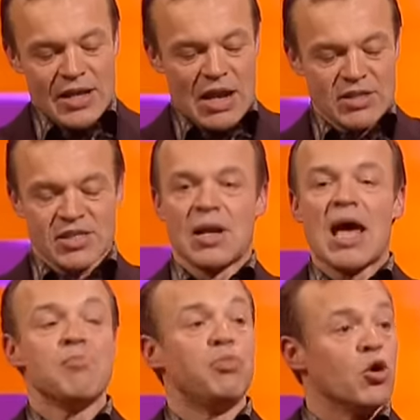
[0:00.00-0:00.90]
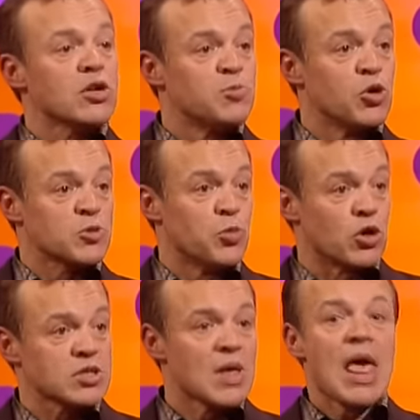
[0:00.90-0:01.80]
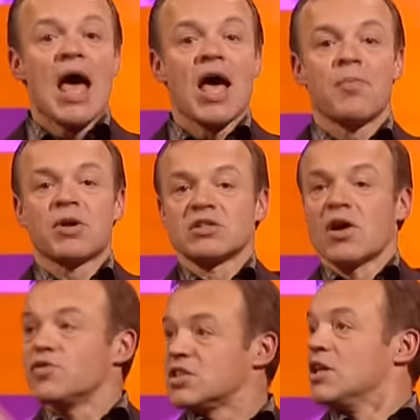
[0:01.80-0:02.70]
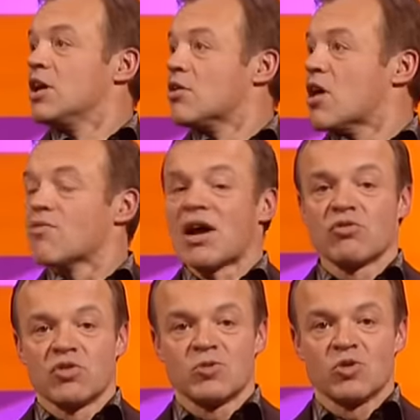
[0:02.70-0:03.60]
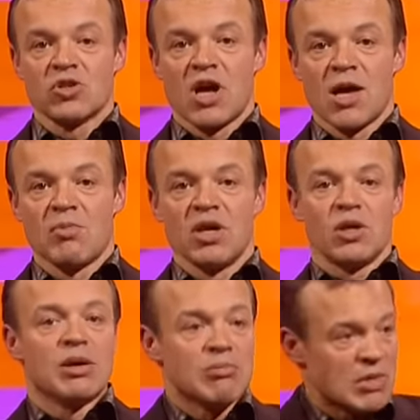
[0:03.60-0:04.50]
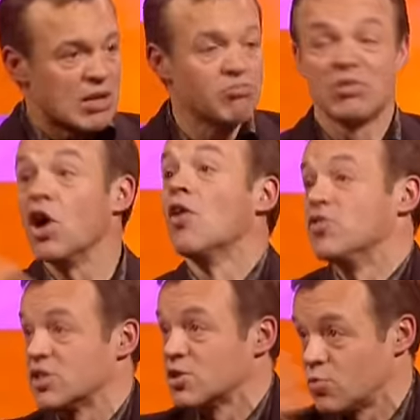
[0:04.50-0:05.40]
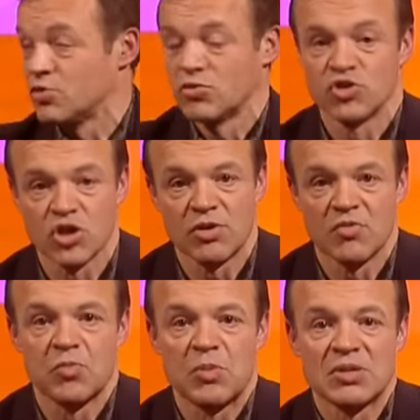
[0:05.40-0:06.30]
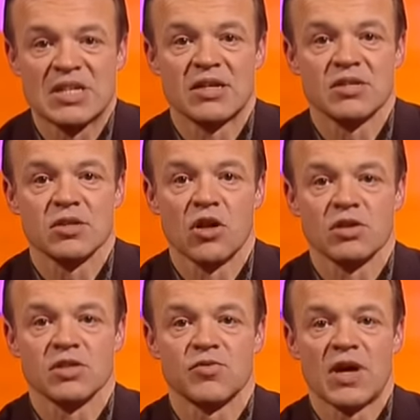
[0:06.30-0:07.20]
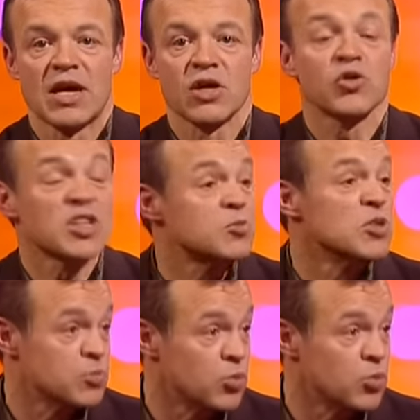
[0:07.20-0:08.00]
Now, listen, books. Because obviously, around Christmas time, in the office, because we do the show and everything, people send us lots of Christmas